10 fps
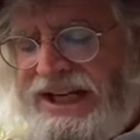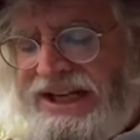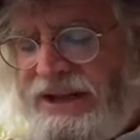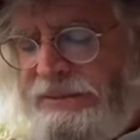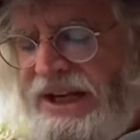in
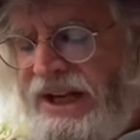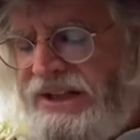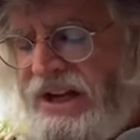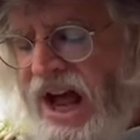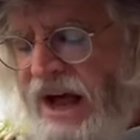the Peanuts
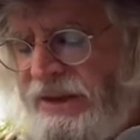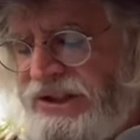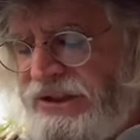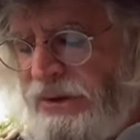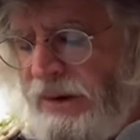comic
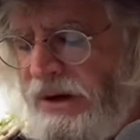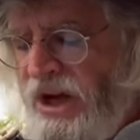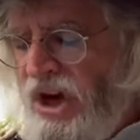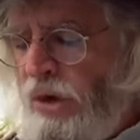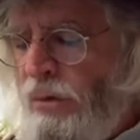strip
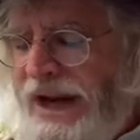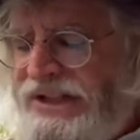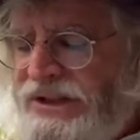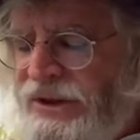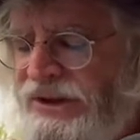
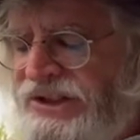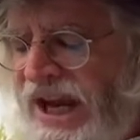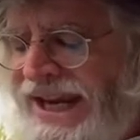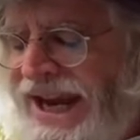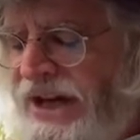raises her
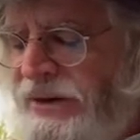psychiatric